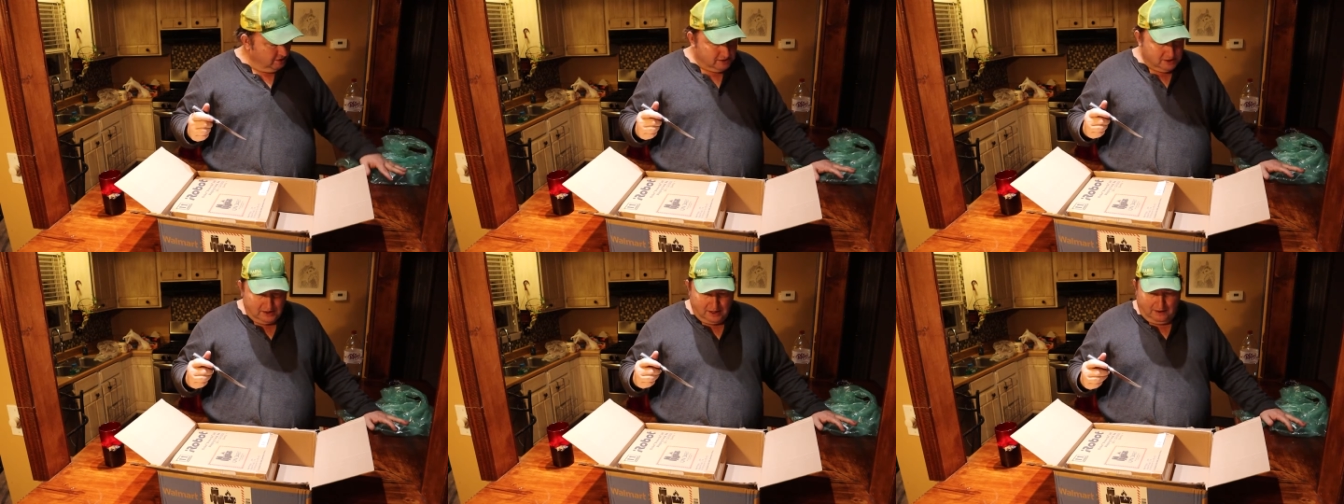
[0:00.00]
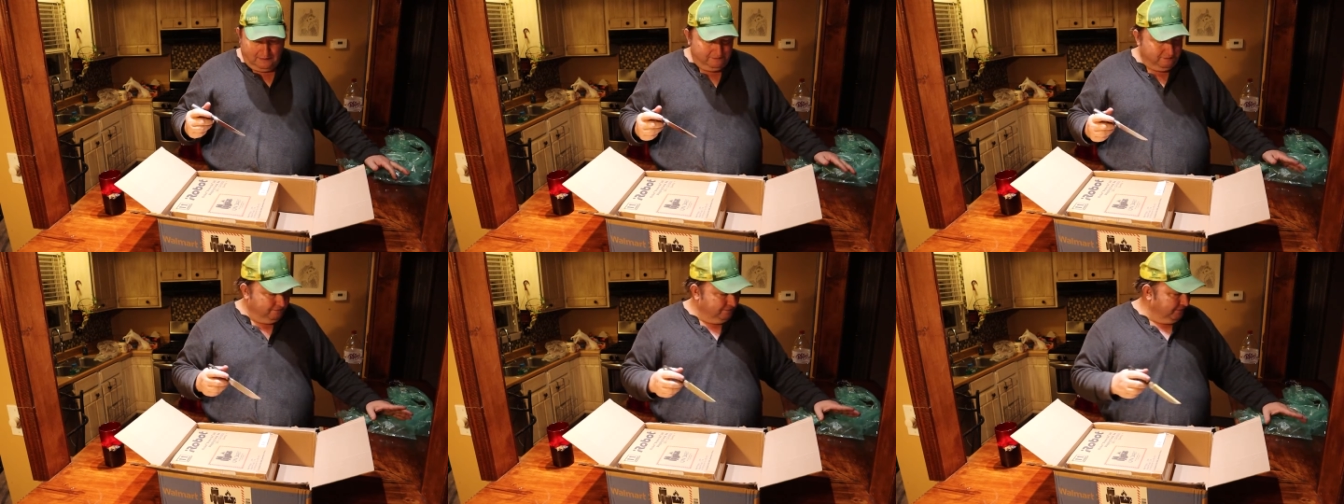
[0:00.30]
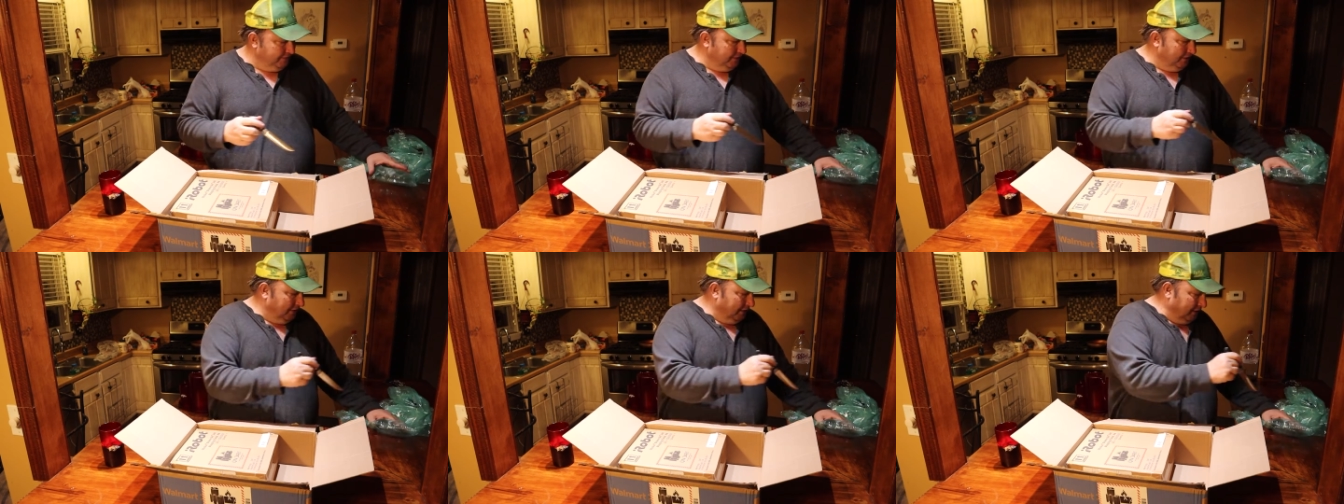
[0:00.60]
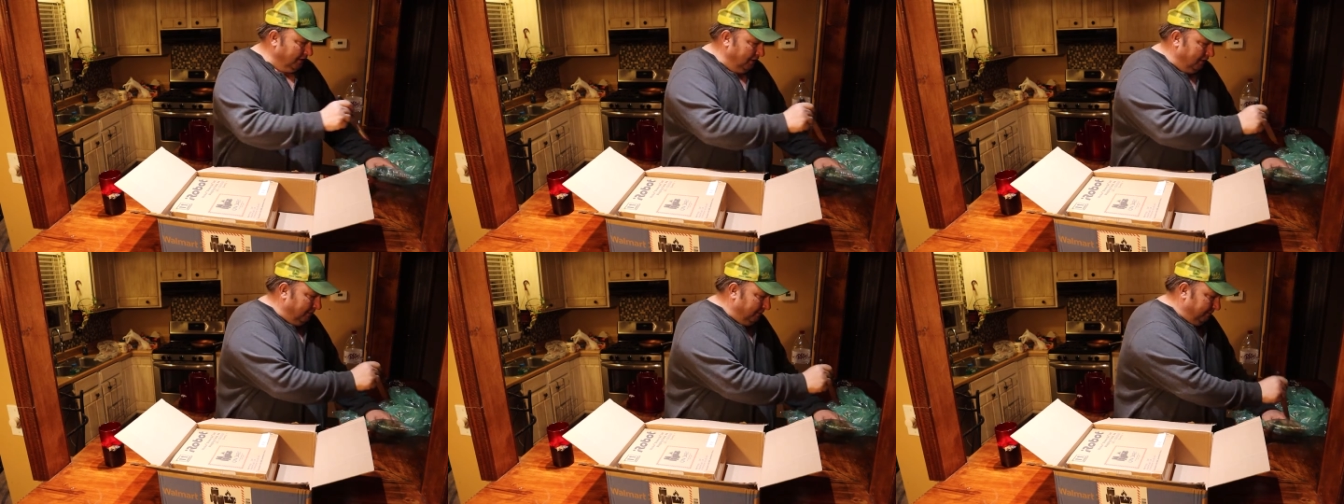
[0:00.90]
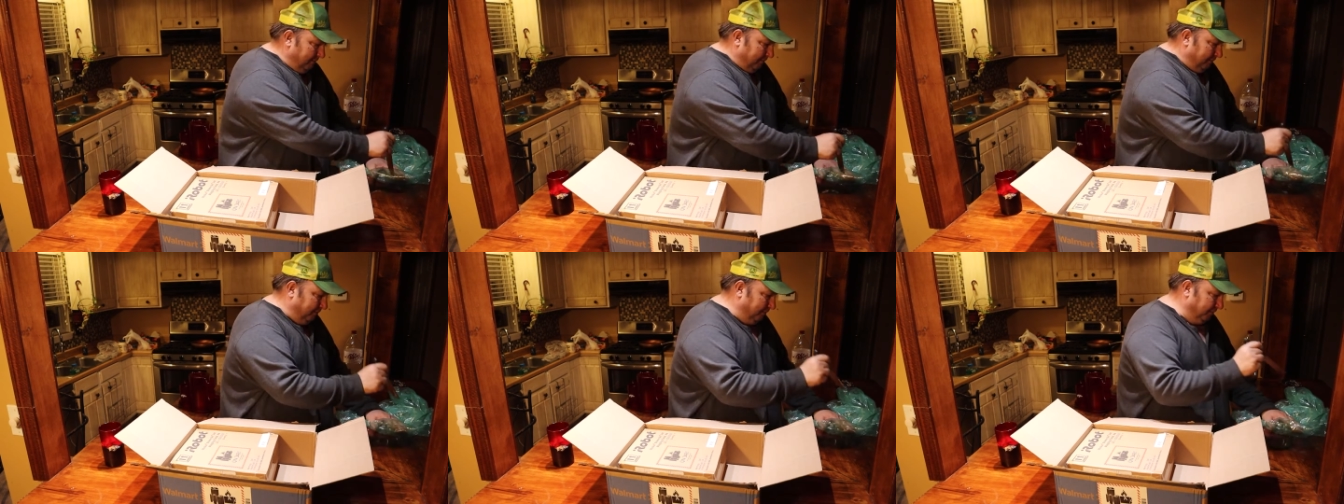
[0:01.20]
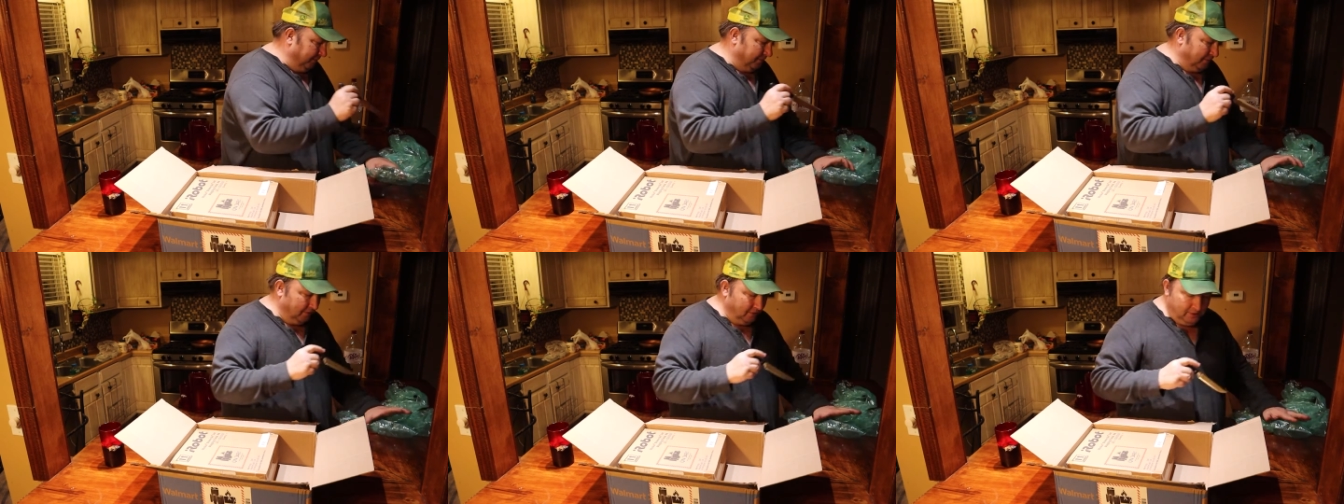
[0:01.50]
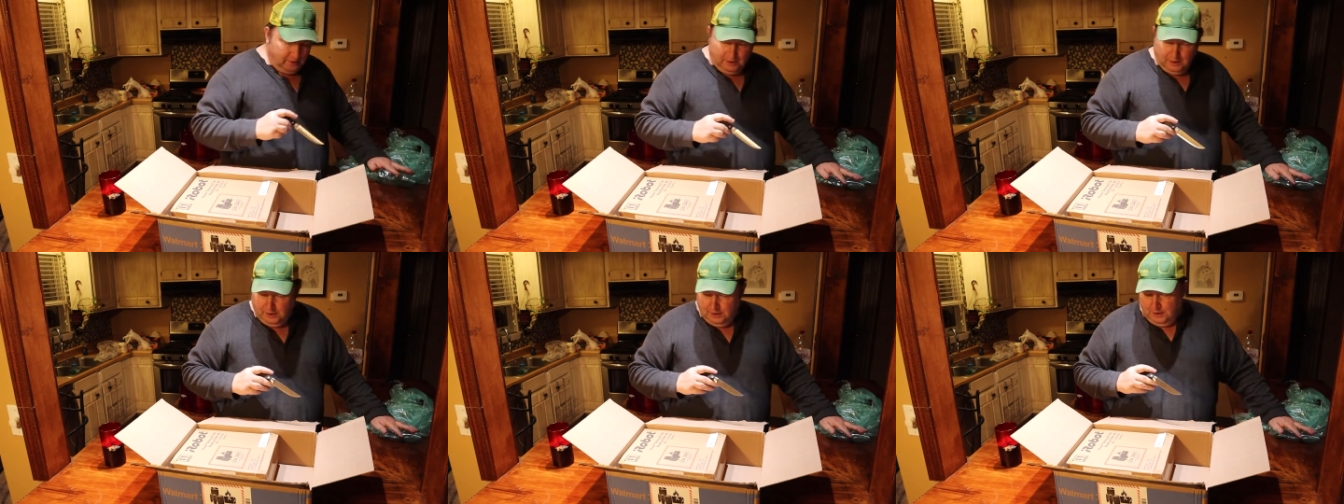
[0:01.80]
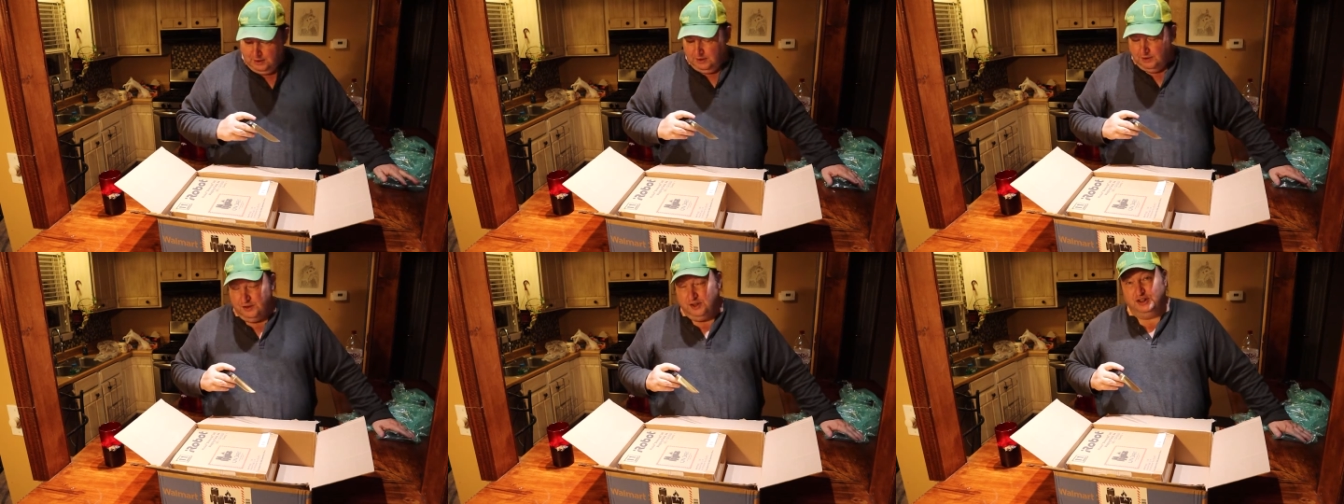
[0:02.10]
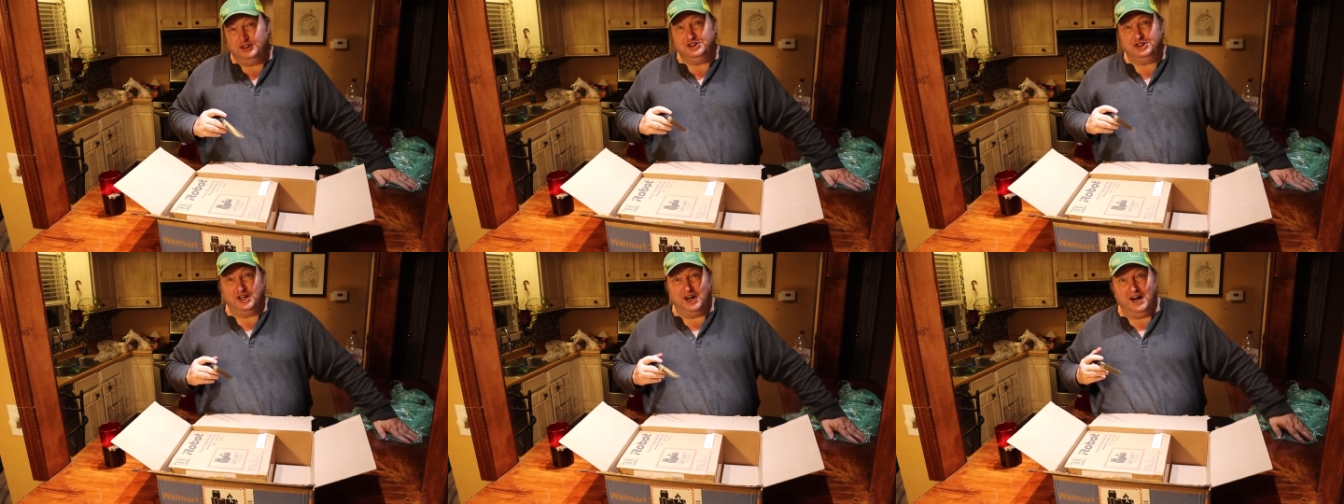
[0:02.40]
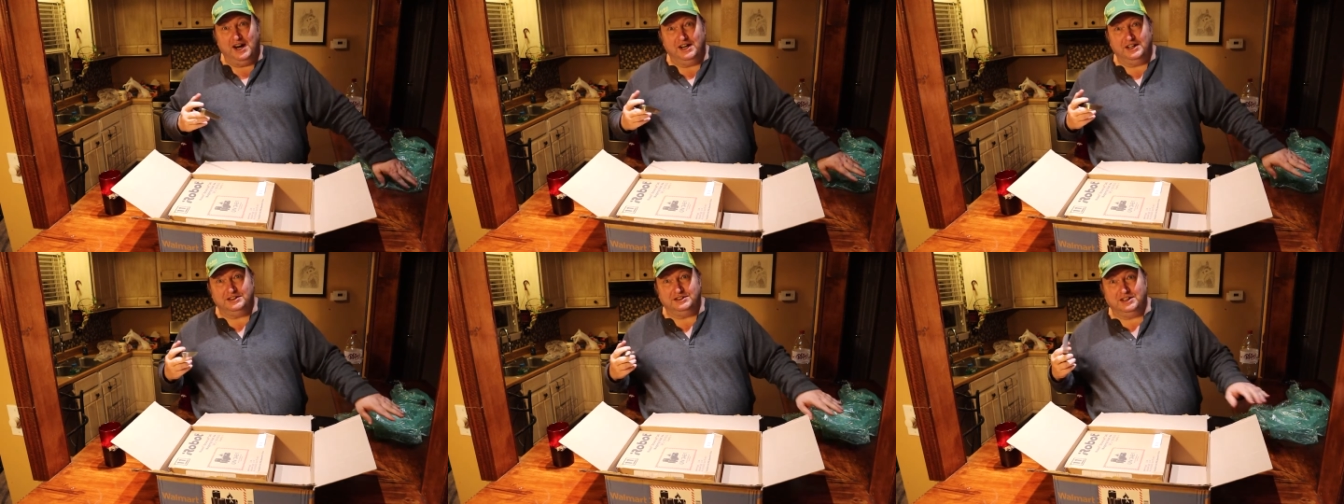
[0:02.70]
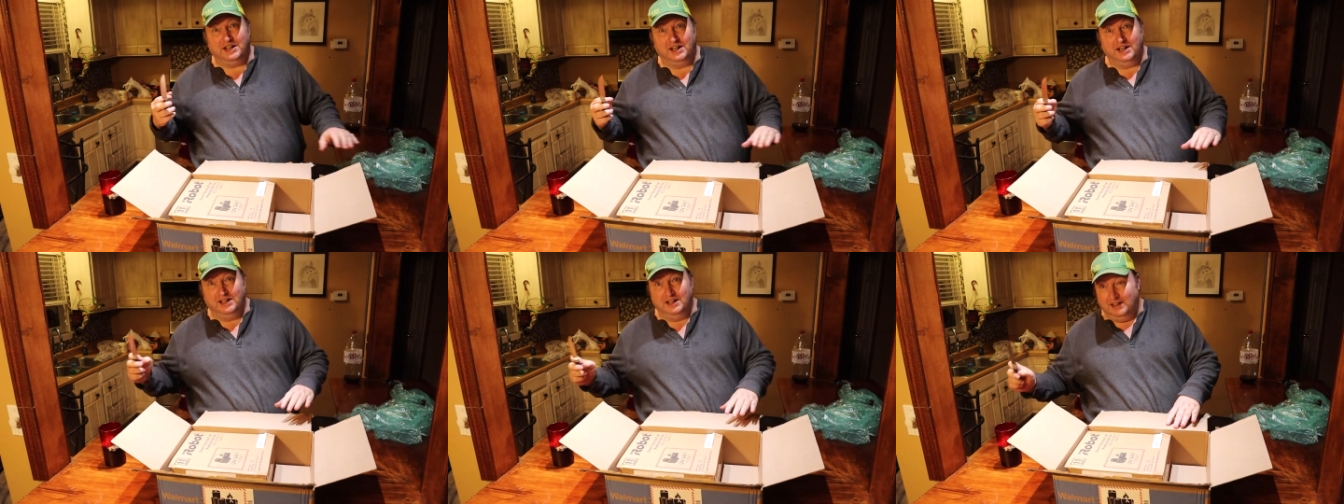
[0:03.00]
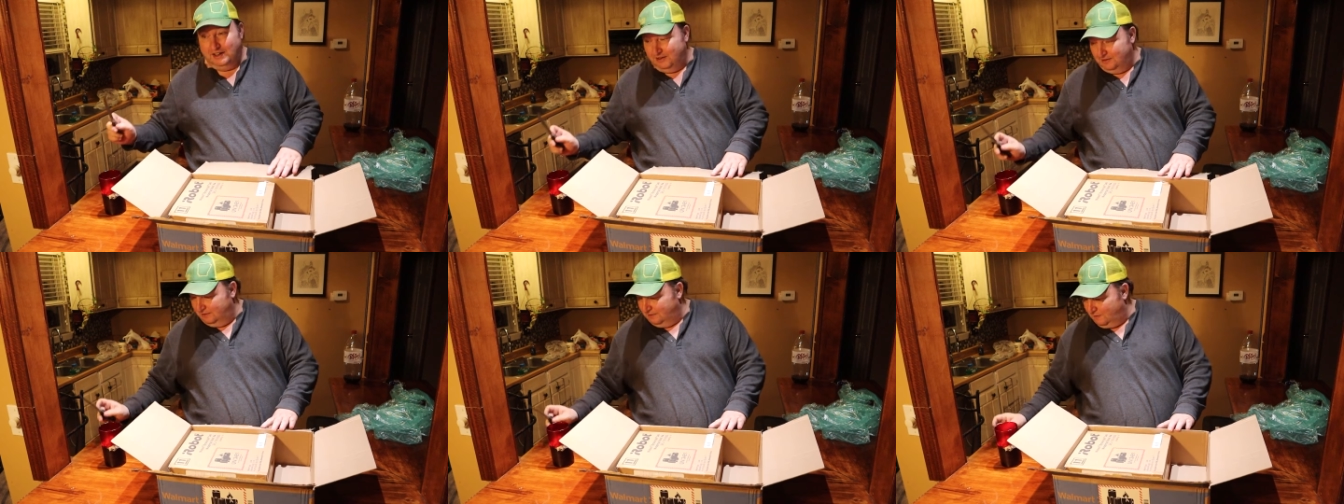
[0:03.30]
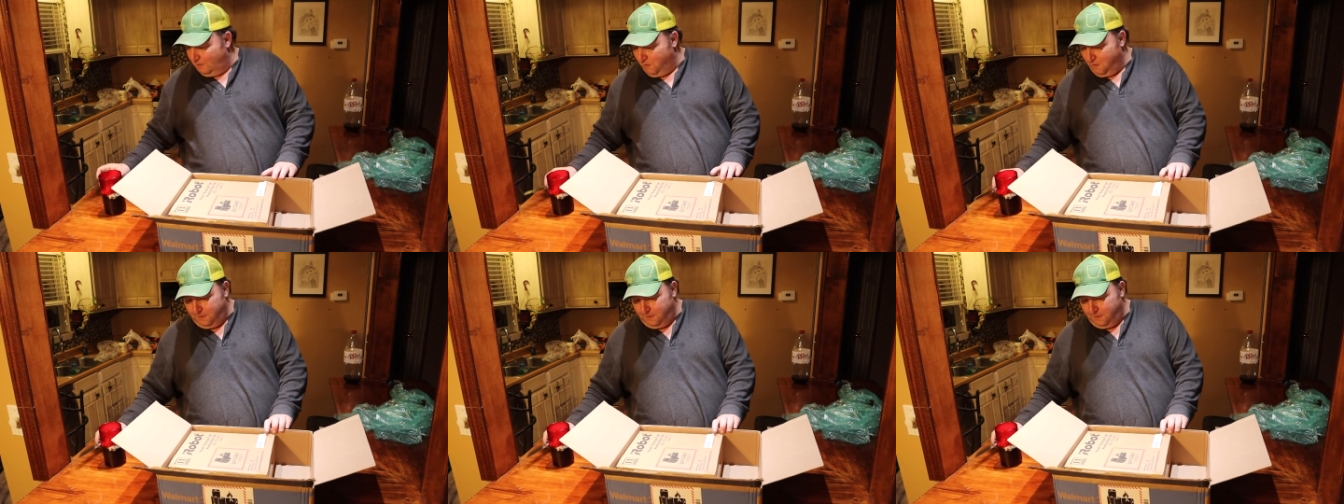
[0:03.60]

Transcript: it's not filling up the trash can.